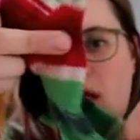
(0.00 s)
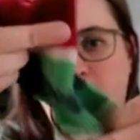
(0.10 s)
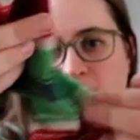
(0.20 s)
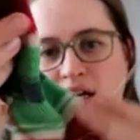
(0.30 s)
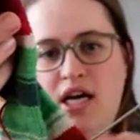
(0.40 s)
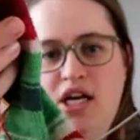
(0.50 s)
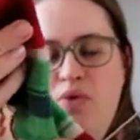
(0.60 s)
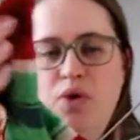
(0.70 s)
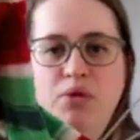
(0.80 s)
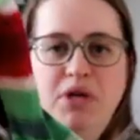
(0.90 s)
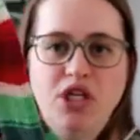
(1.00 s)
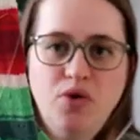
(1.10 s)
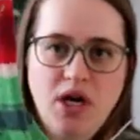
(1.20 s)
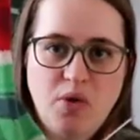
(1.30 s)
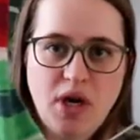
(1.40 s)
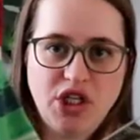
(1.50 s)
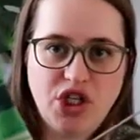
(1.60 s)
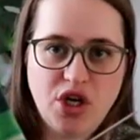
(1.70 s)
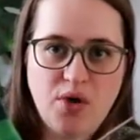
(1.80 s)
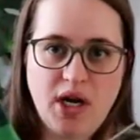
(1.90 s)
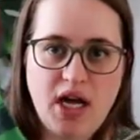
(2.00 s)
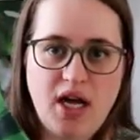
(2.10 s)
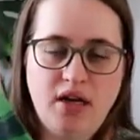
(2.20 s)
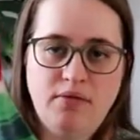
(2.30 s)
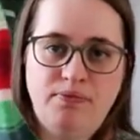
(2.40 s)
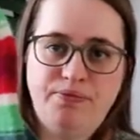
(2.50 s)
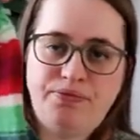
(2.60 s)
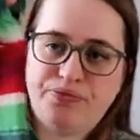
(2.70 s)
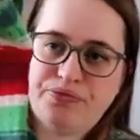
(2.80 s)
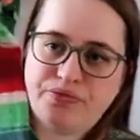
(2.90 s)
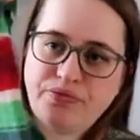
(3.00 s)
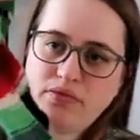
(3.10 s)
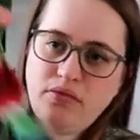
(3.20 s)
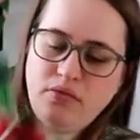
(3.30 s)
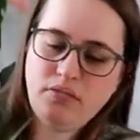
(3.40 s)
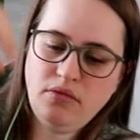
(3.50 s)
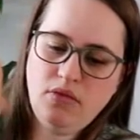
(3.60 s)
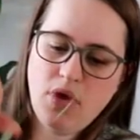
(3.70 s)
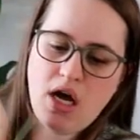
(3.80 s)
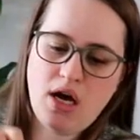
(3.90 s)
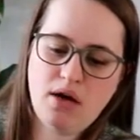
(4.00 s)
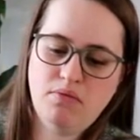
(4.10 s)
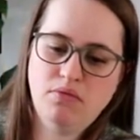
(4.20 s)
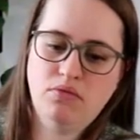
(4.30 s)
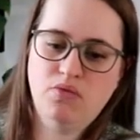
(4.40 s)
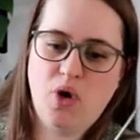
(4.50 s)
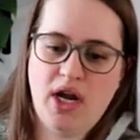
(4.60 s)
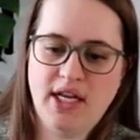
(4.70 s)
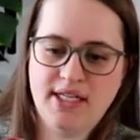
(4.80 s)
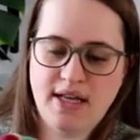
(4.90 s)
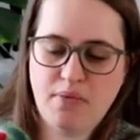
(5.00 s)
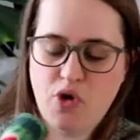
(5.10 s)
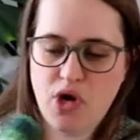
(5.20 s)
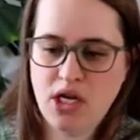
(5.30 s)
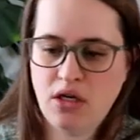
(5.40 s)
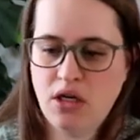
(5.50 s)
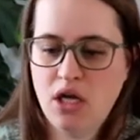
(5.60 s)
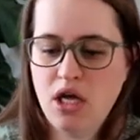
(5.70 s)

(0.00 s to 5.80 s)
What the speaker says: And I will be doing a wedge toe again when I get to that point.